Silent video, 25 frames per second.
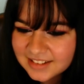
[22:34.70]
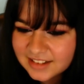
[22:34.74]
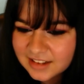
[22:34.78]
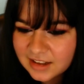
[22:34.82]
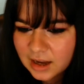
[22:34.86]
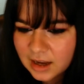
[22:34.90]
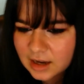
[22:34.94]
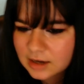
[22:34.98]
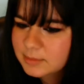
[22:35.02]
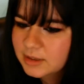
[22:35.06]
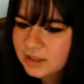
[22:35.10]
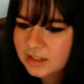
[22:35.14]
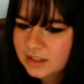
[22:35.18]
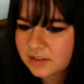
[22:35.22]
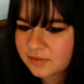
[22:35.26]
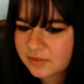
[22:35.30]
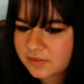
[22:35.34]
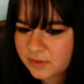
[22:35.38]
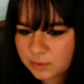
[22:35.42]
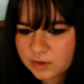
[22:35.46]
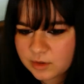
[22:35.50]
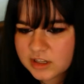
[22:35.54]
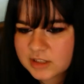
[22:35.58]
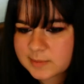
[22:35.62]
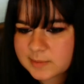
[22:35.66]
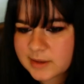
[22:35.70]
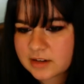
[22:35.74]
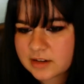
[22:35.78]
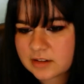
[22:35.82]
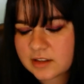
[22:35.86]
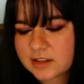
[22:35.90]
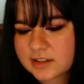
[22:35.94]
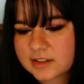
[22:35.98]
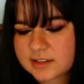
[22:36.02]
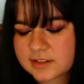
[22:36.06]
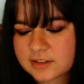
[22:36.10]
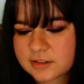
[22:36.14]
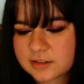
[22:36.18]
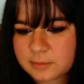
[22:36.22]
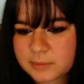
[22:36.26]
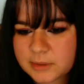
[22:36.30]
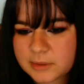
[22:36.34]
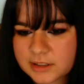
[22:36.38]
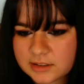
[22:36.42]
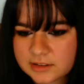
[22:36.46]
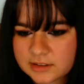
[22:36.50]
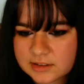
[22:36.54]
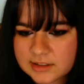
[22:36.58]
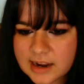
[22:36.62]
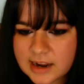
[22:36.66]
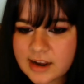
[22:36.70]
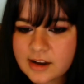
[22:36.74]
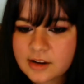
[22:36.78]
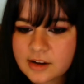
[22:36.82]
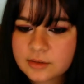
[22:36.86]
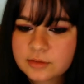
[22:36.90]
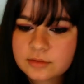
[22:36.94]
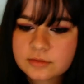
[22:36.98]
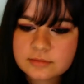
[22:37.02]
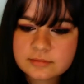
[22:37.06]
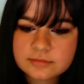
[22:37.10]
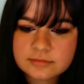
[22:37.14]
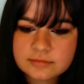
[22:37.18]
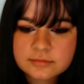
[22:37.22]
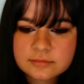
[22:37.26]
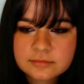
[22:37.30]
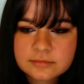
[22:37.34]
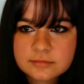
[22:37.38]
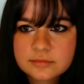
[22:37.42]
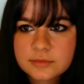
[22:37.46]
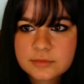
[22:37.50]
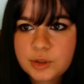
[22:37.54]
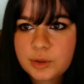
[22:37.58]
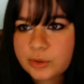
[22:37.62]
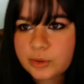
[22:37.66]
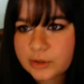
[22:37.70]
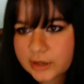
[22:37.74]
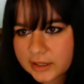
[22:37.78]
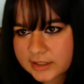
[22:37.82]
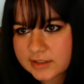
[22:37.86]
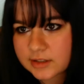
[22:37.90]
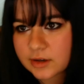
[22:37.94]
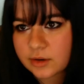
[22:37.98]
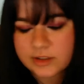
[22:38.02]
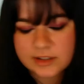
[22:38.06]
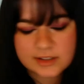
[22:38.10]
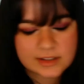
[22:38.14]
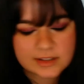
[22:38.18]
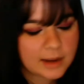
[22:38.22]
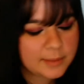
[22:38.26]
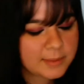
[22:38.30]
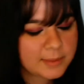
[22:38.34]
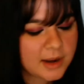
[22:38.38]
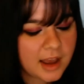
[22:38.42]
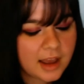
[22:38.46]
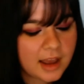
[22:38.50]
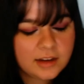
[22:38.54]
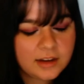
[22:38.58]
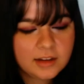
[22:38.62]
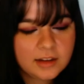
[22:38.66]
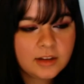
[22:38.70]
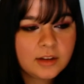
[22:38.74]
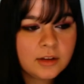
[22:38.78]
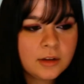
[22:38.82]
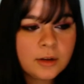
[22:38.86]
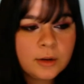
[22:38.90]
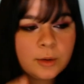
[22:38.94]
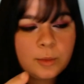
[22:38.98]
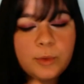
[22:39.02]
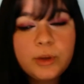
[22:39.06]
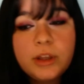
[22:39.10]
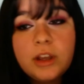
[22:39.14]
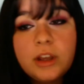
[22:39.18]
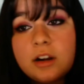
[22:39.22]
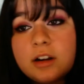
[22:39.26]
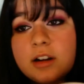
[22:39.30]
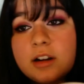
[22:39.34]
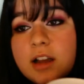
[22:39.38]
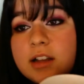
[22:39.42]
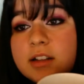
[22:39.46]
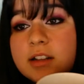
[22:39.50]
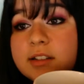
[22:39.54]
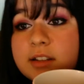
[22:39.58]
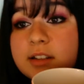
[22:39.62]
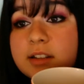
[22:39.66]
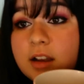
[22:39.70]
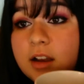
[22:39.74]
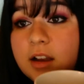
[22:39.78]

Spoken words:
I mean, if it was metal, I'd still be down. You guys know this. We are not,